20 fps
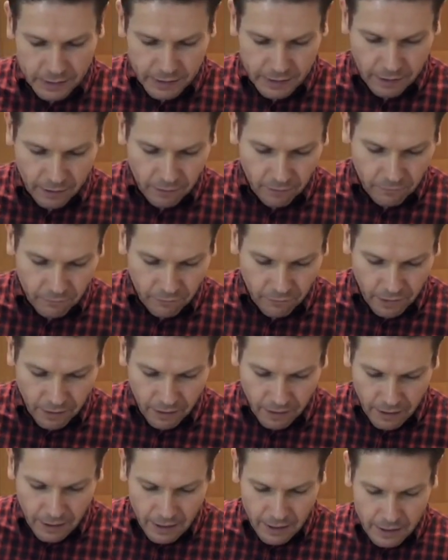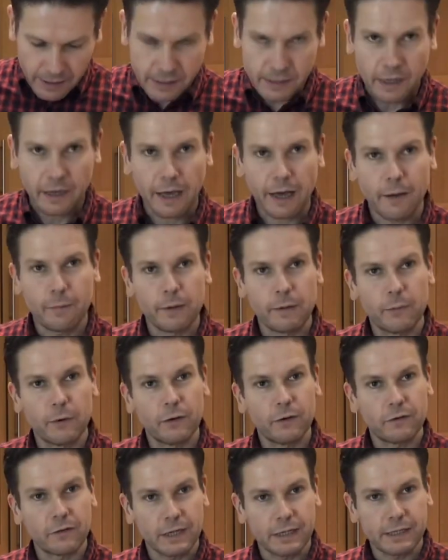I've sung happy
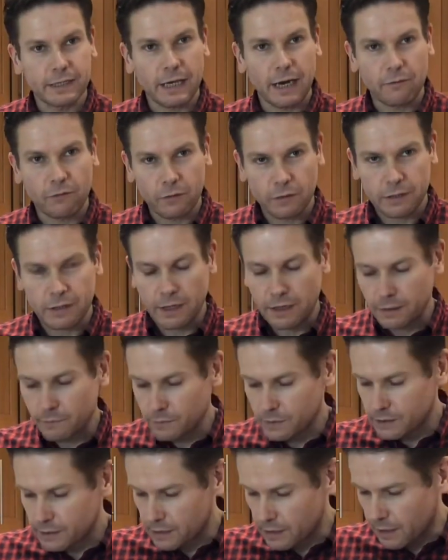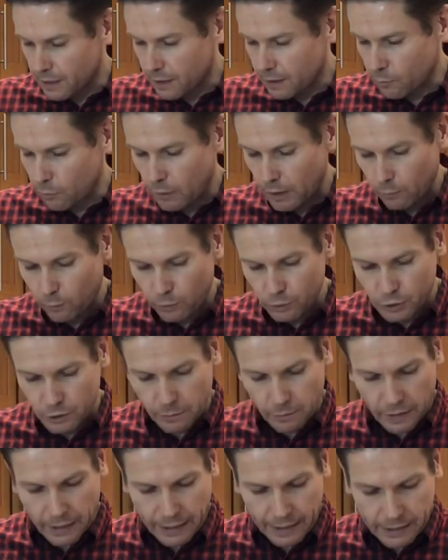birthday several times while washing
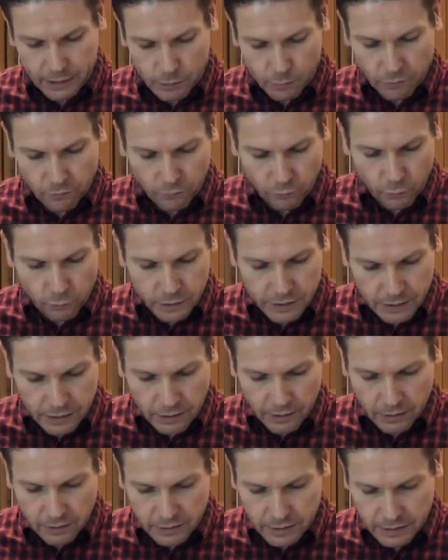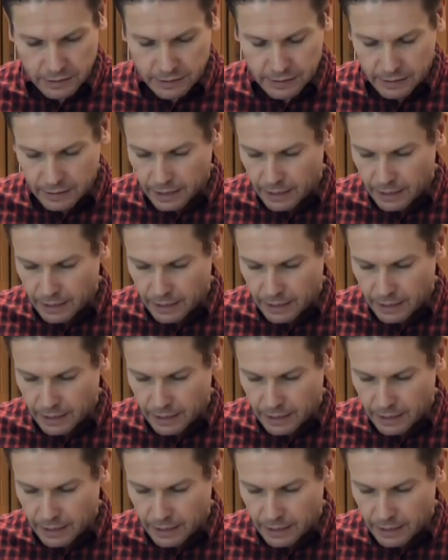my hands before we started.